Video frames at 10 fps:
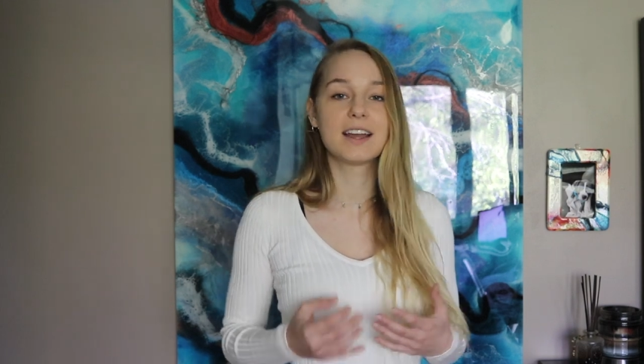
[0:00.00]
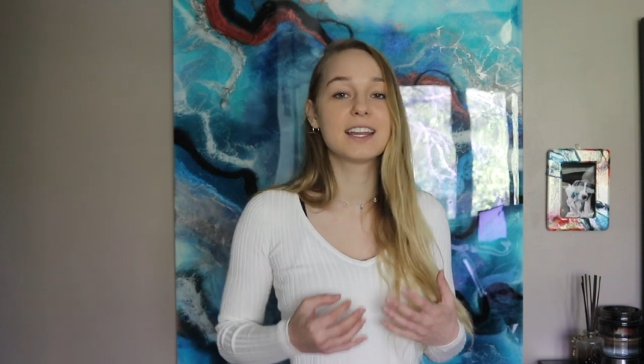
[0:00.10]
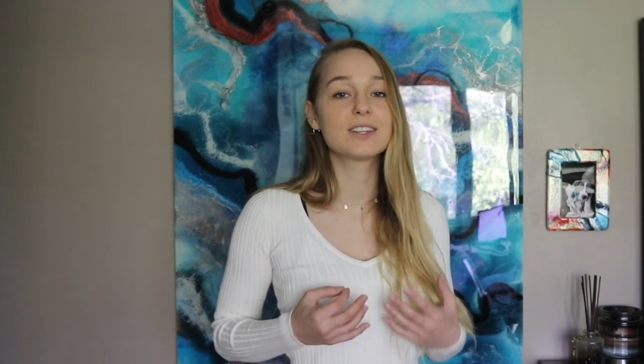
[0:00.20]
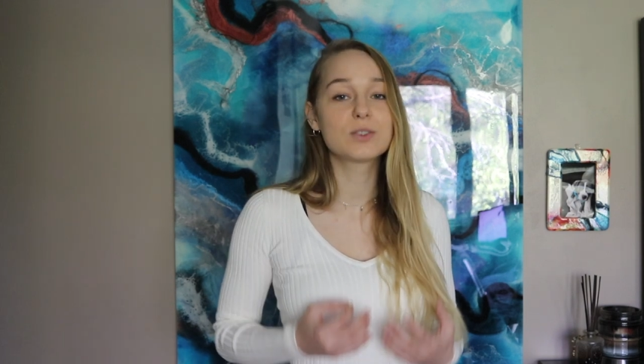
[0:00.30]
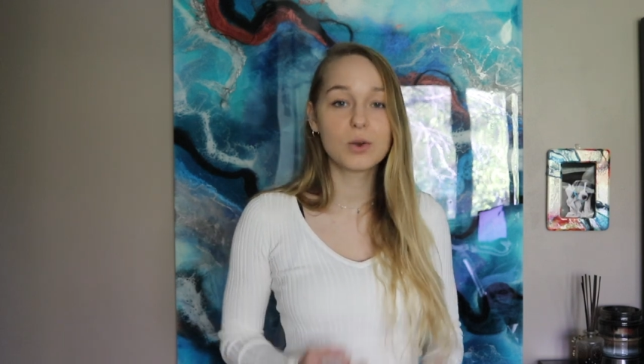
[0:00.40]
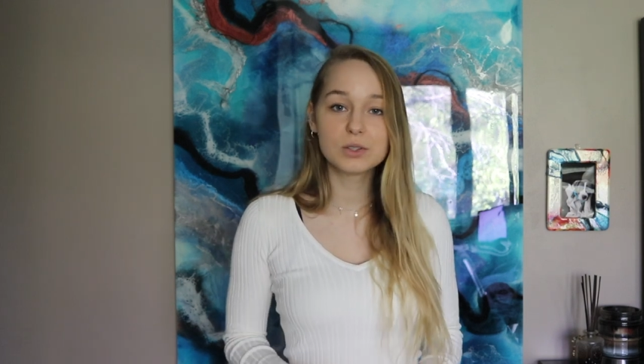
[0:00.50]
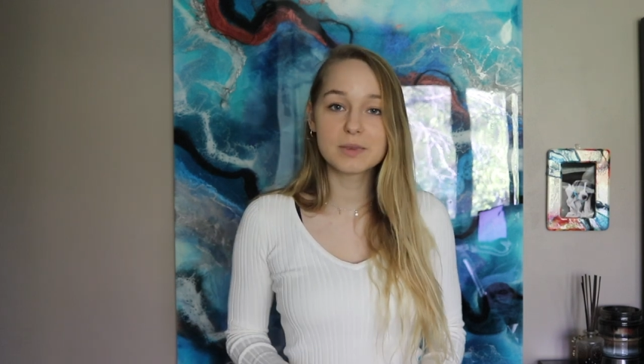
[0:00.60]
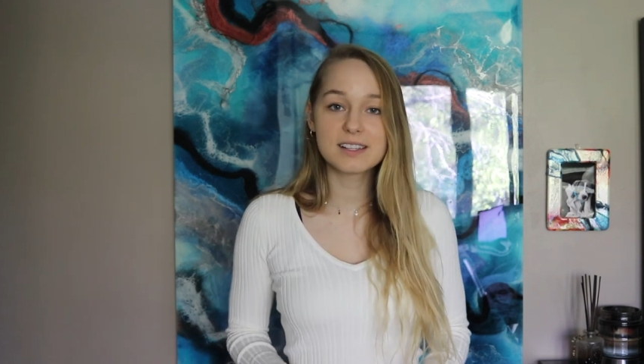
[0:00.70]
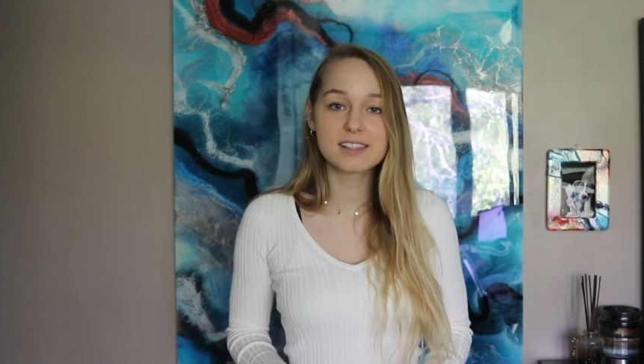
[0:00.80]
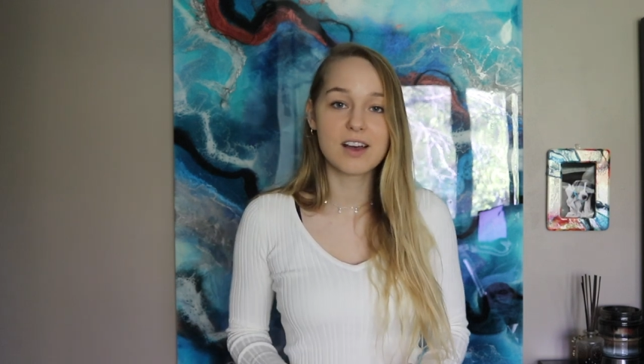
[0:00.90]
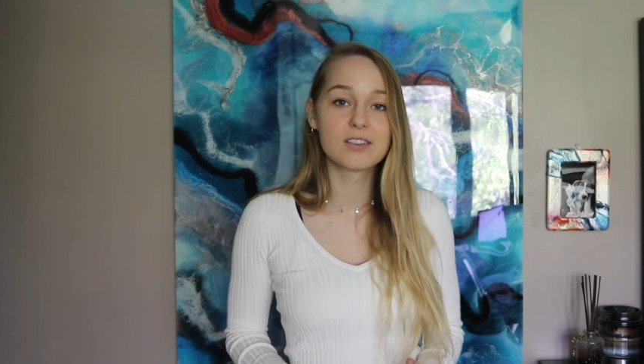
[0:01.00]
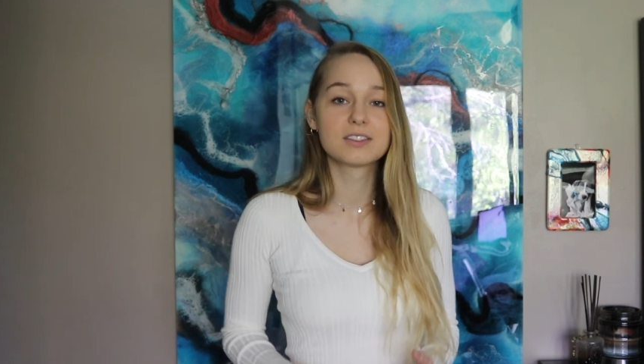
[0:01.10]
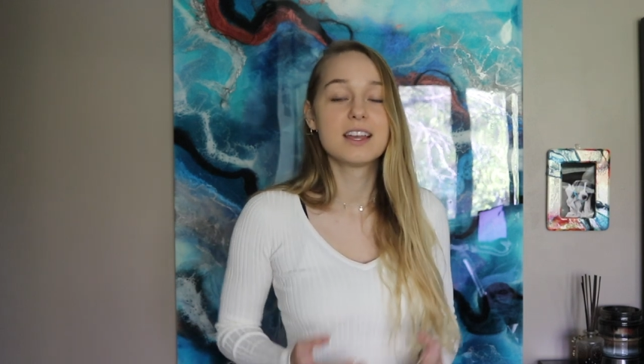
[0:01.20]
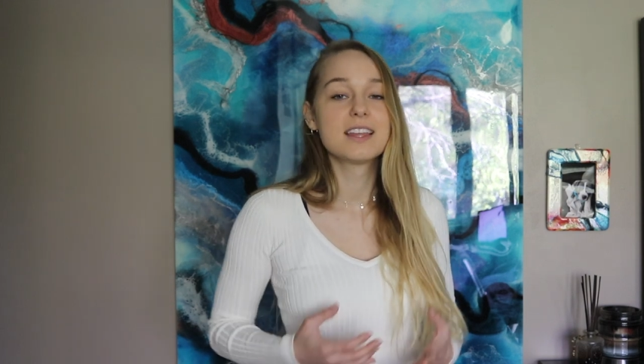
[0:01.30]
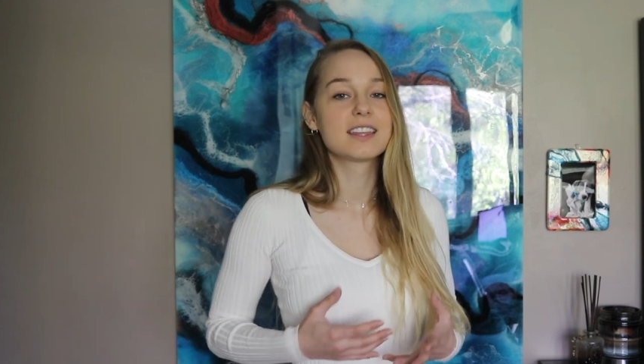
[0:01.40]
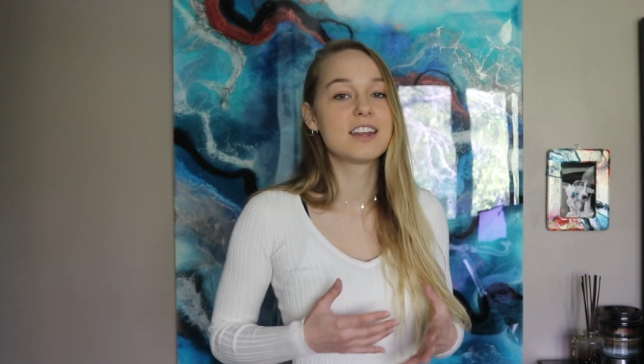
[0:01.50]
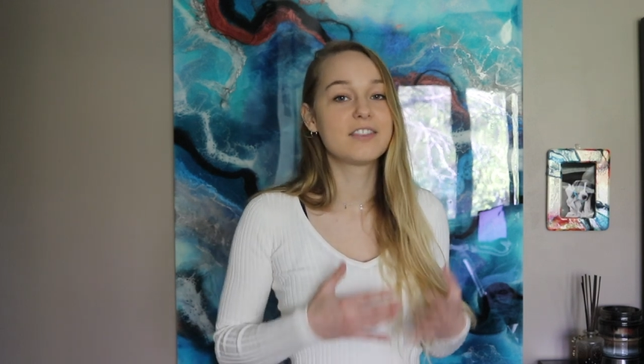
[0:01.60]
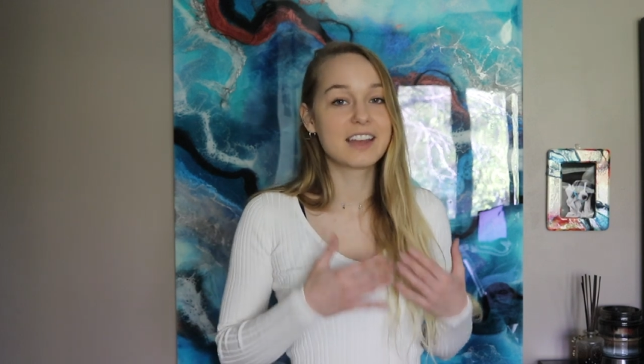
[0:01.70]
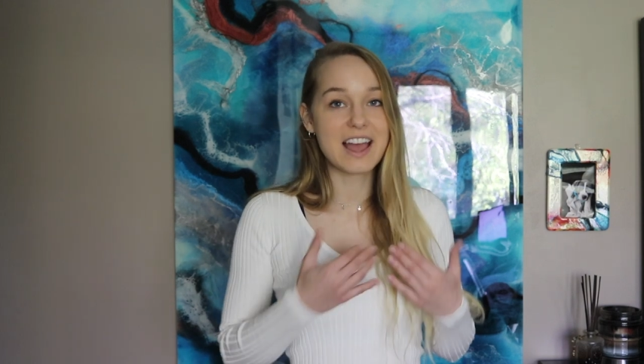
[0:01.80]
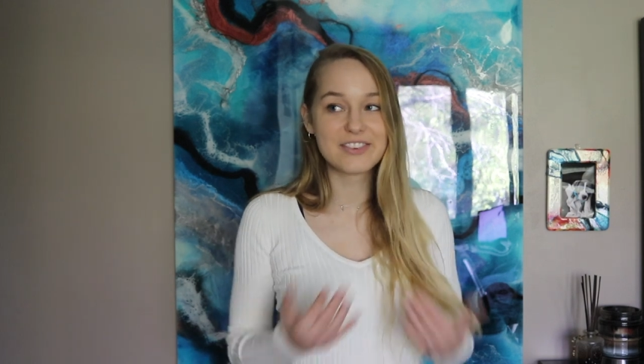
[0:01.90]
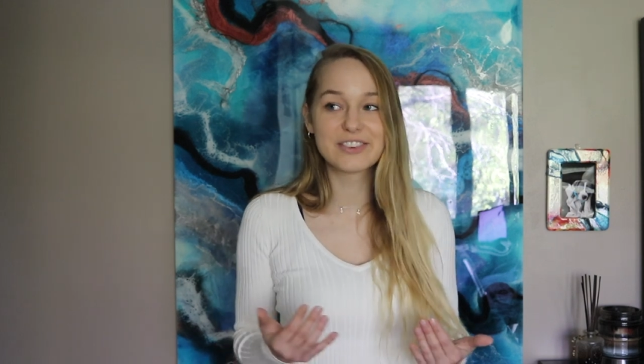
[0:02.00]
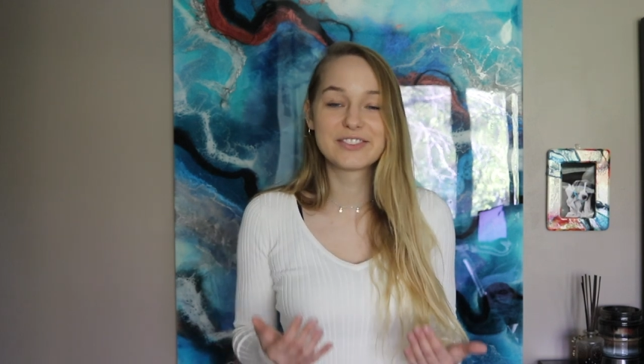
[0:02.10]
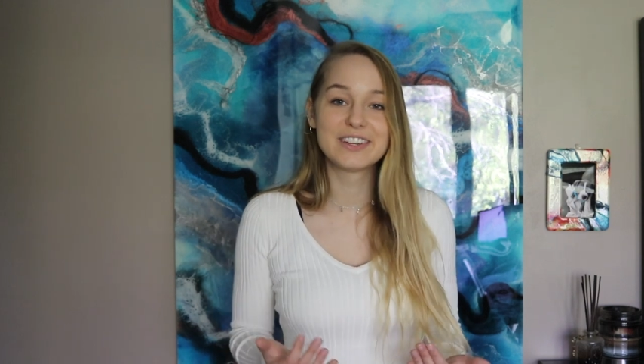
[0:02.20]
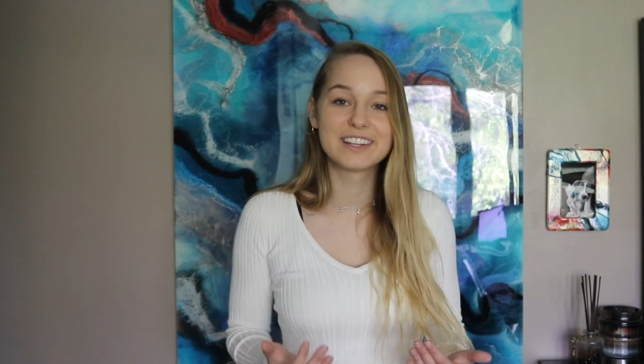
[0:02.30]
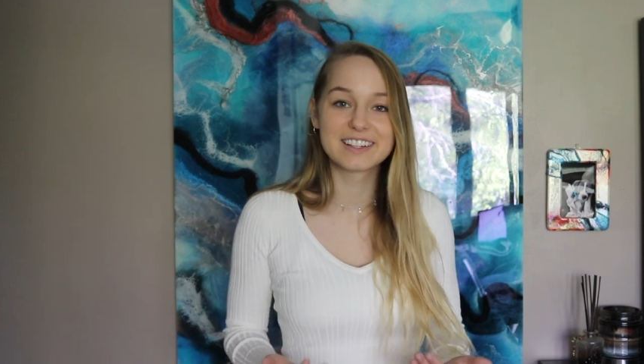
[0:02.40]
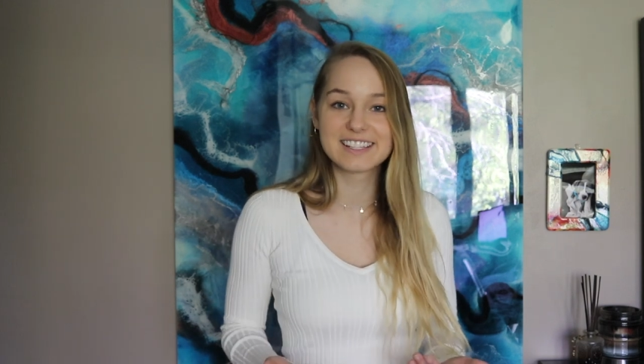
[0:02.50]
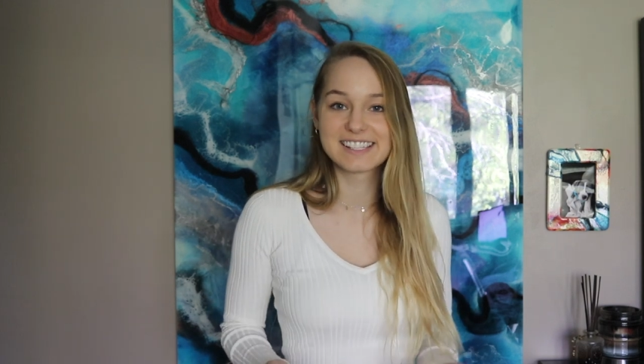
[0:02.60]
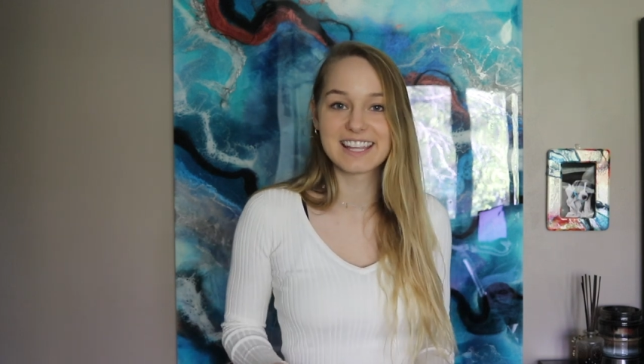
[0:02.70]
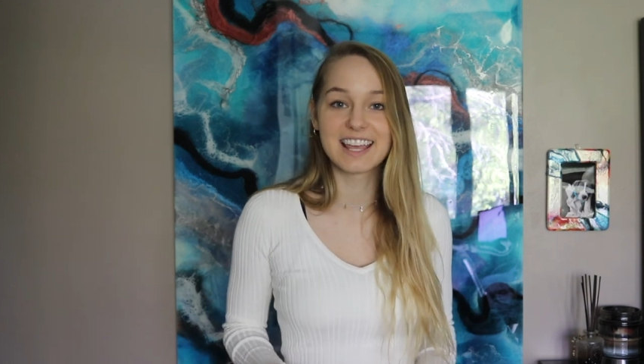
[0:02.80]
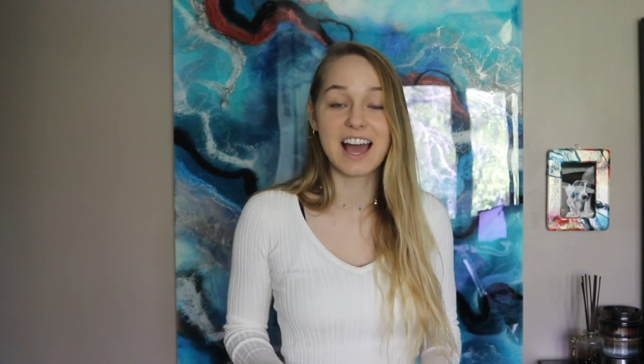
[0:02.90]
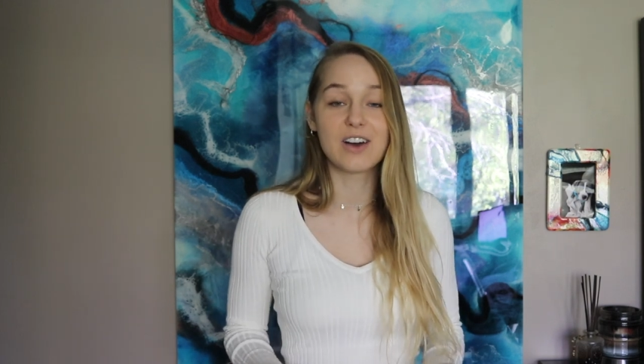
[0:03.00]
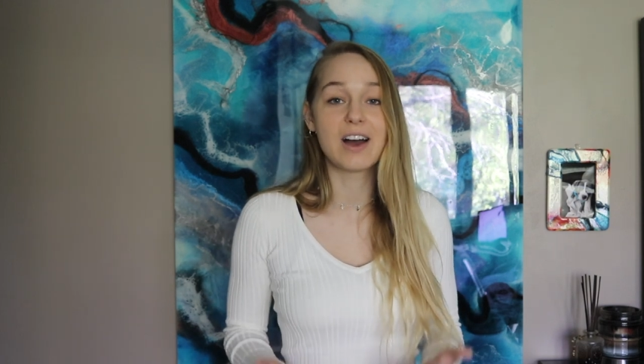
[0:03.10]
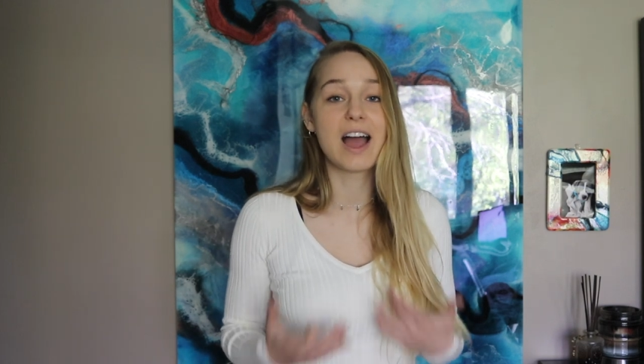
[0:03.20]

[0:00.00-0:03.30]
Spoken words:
and I told myself that if I ever figure this thing out,